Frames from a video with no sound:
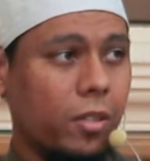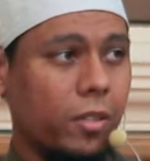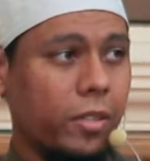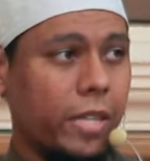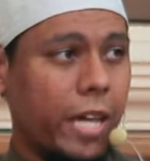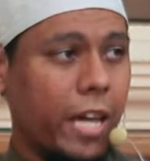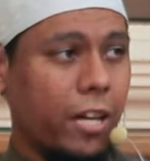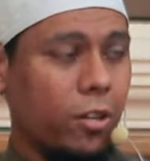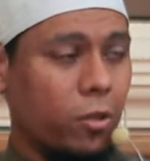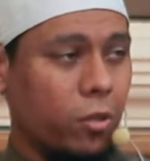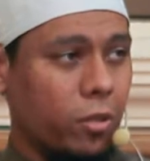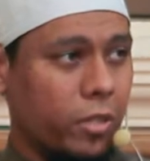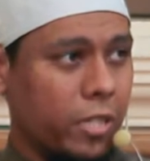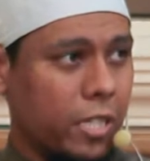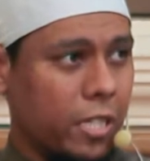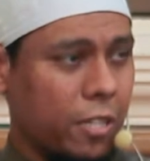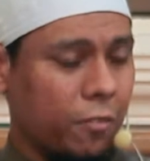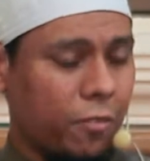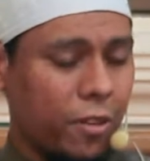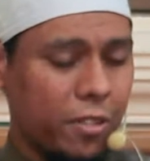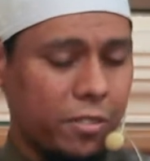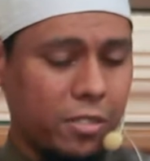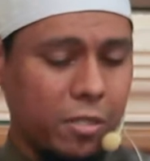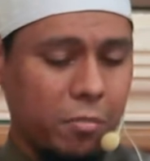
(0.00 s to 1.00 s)
Then only
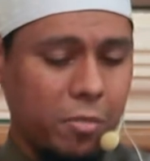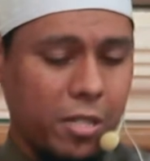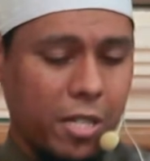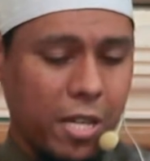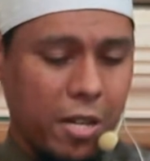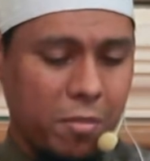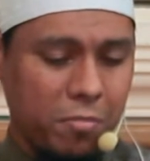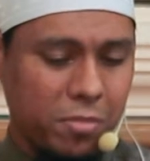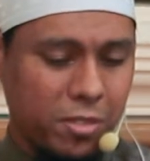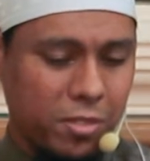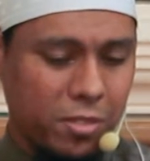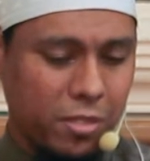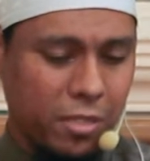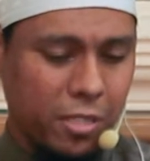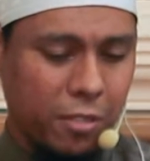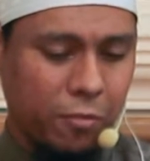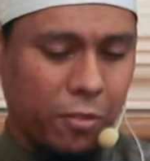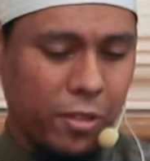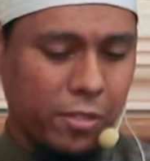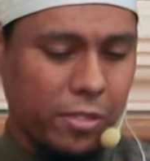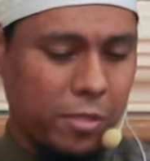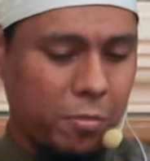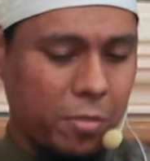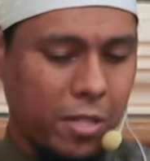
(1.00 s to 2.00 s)
the fasting becomes the
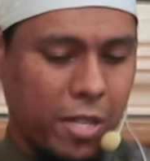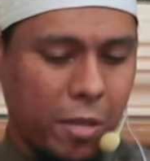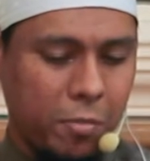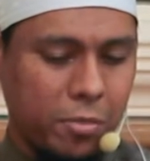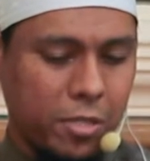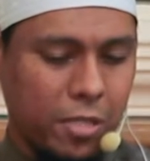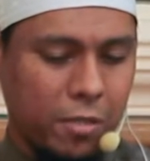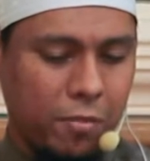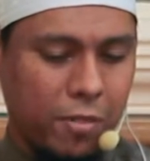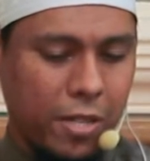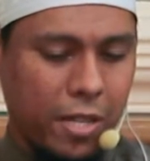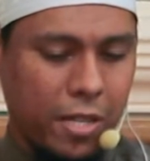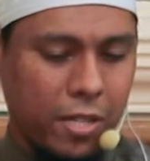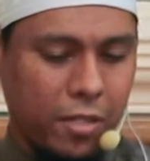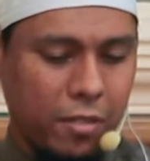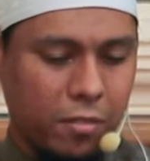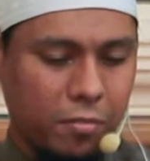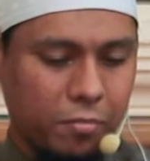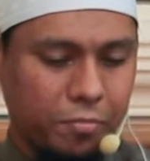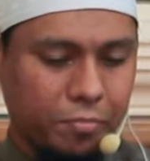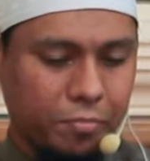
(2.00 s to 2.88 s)
fasting becomes invalid.